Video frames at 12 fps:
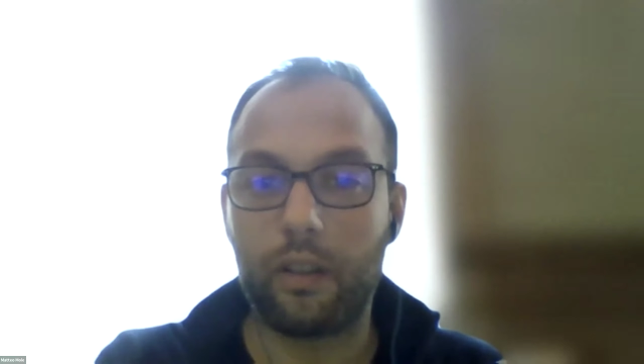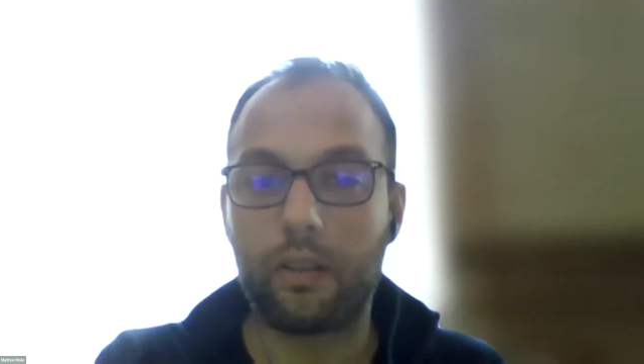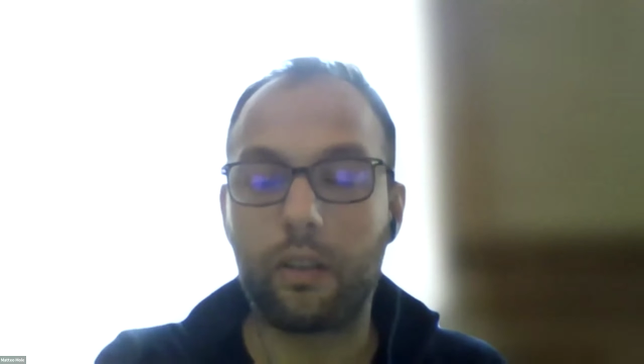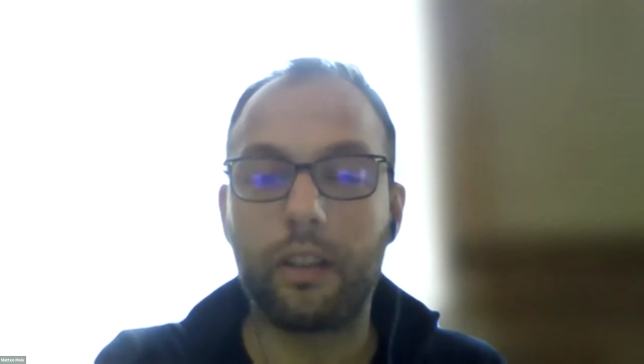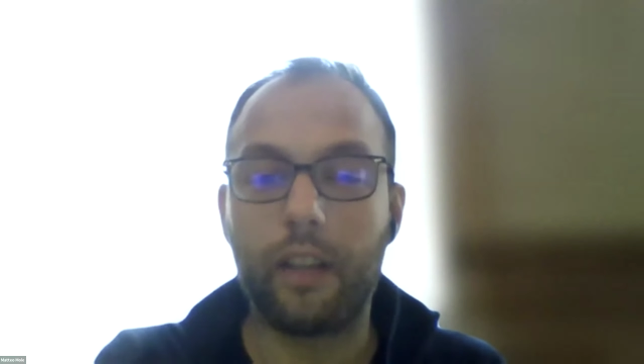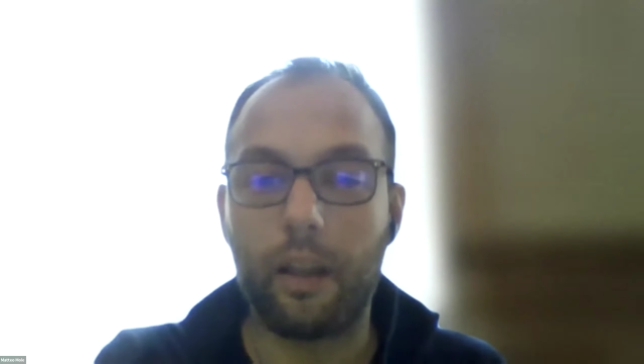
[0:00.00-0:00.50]

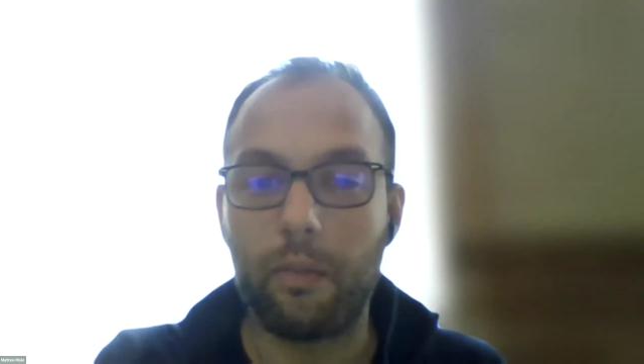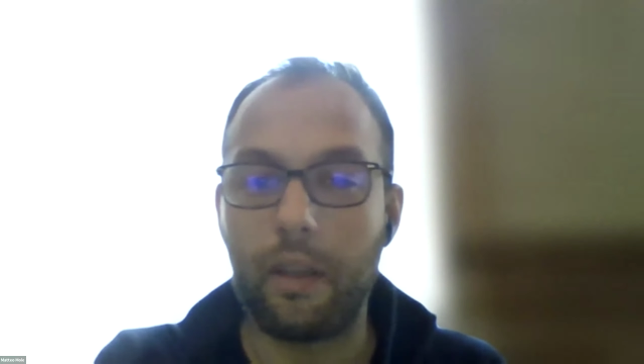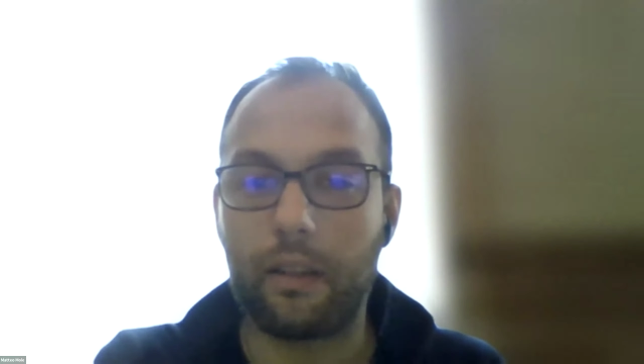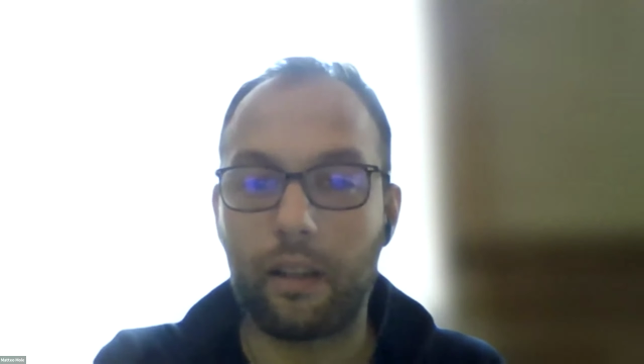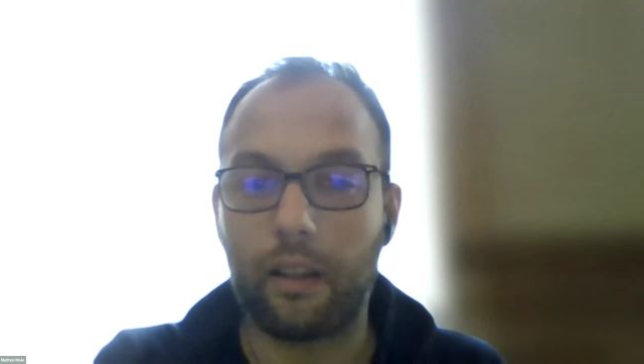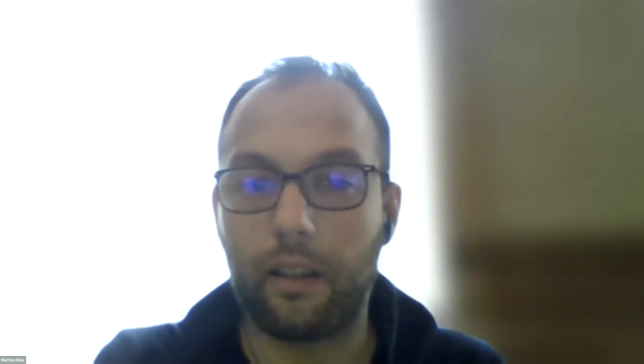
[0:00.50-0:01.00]
so that they
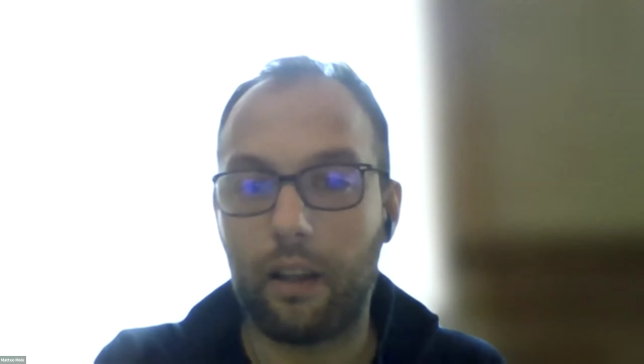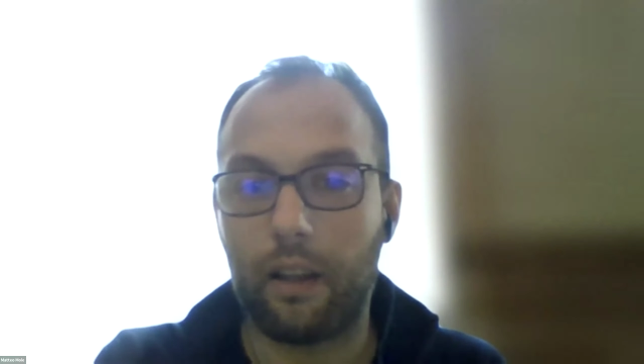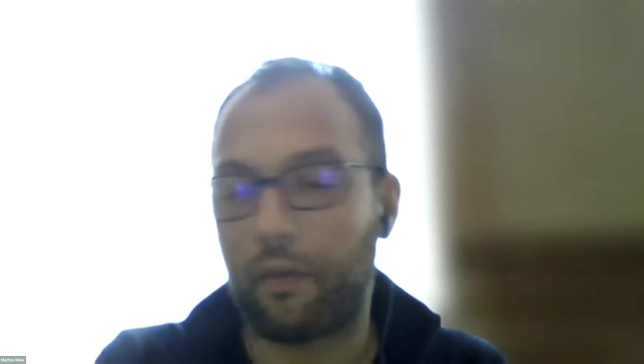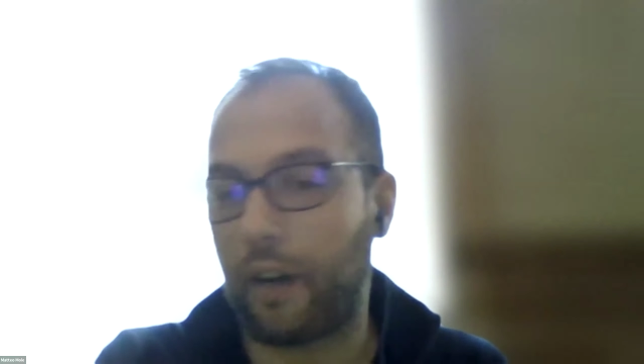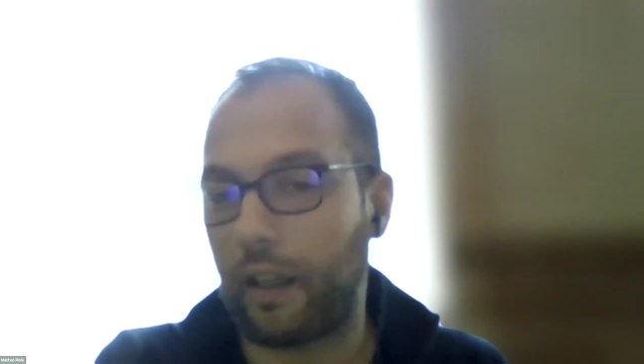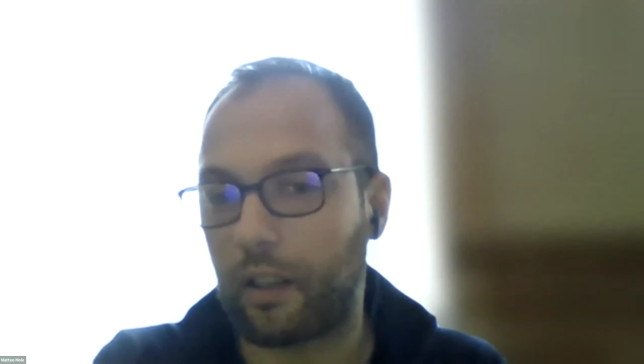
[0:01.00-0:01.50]
meet and
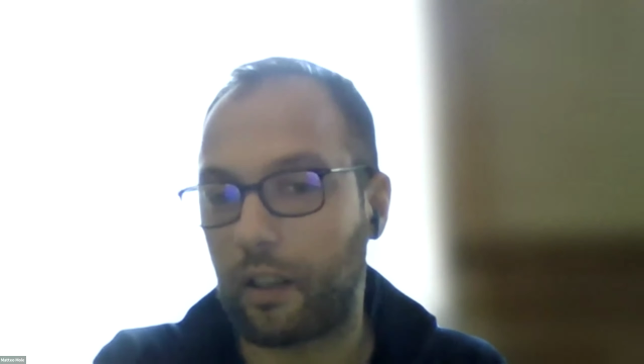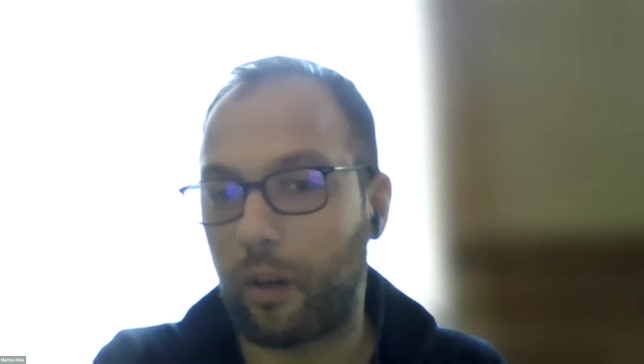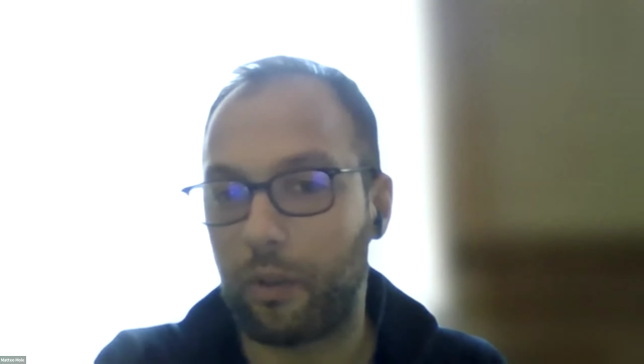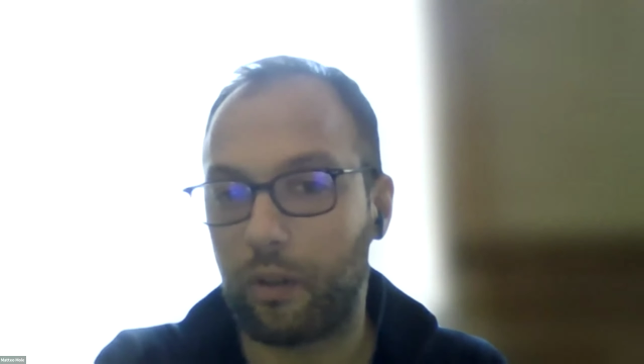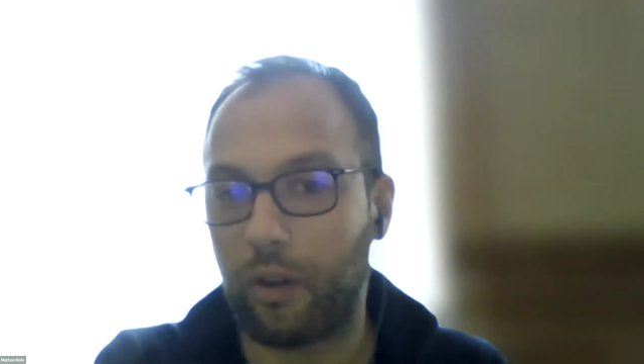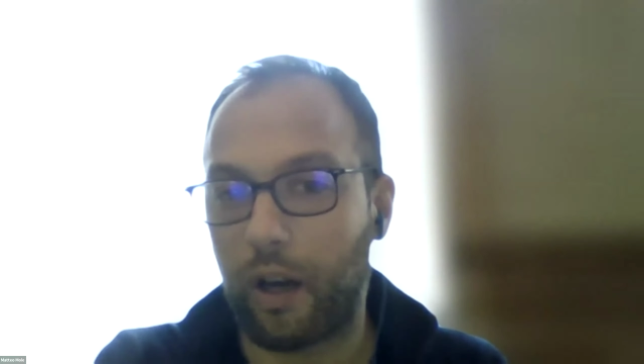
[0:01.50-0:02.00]
that find
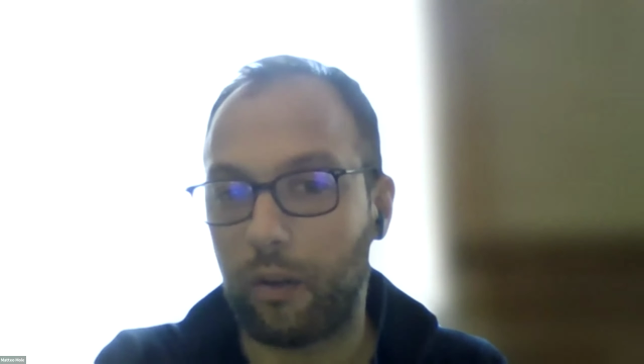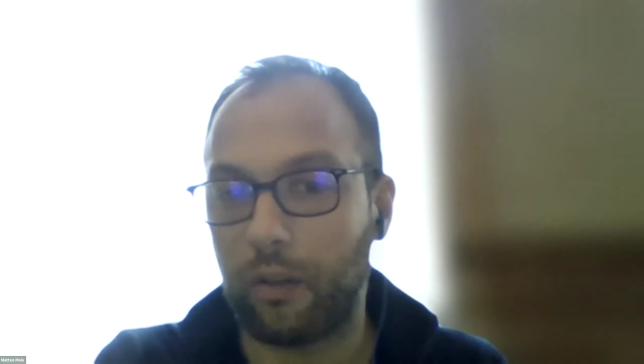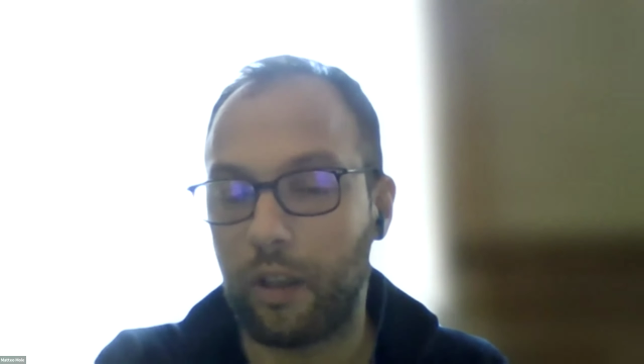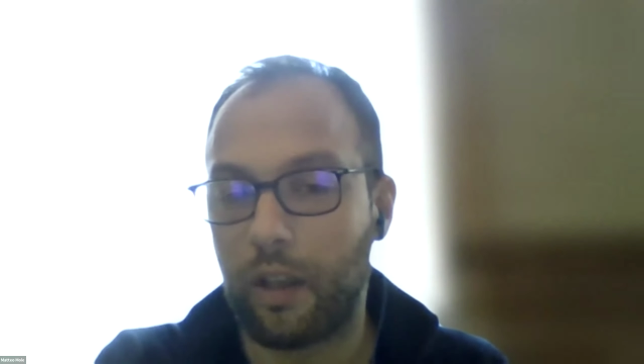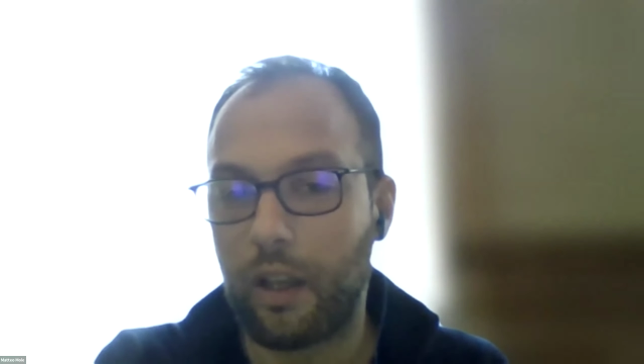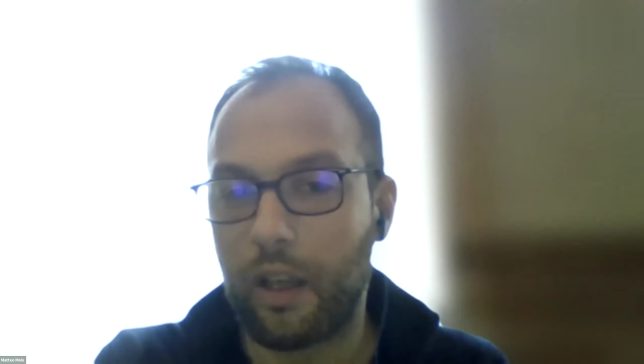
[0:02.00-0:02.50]
common ground.